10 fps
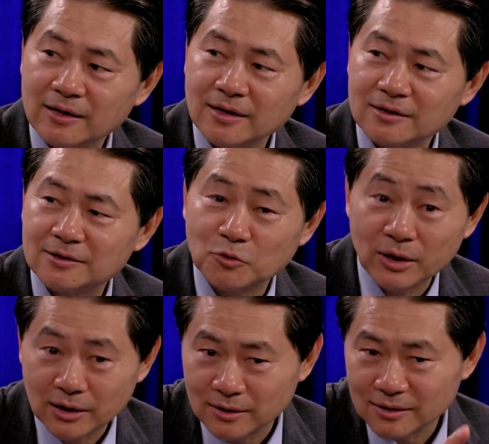
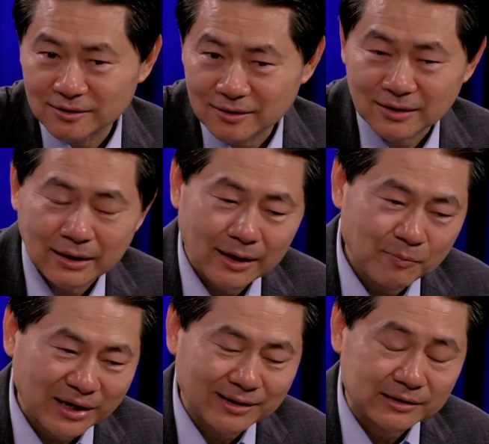Screening the
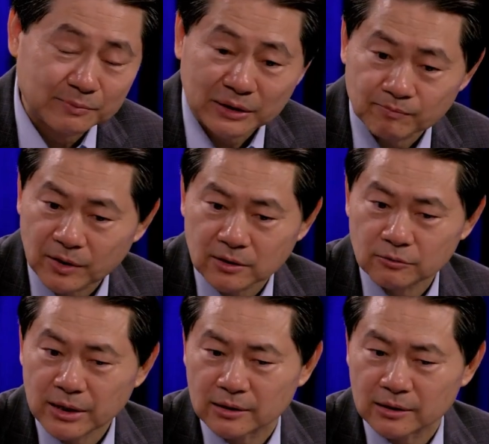applicants, but it's real.